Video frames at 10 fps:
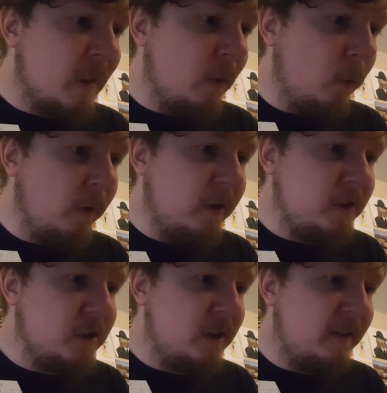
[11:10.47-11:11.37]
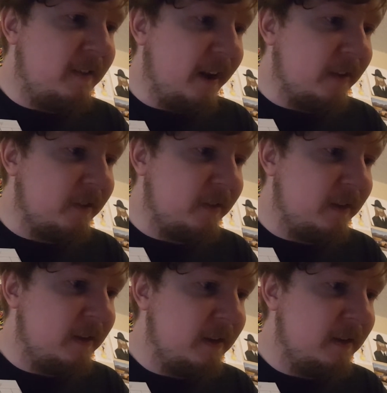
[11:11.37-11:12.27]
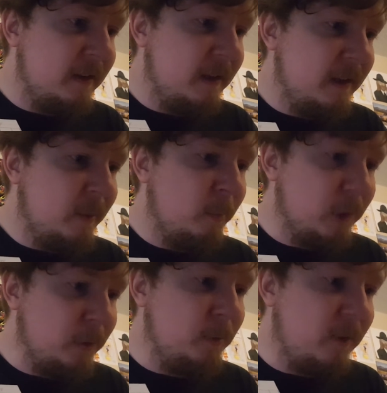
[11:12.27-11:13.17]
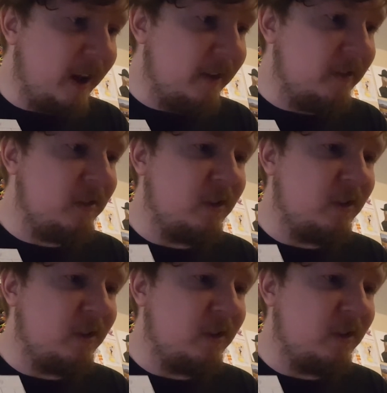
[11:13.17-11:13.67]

Orange dust, blue dust.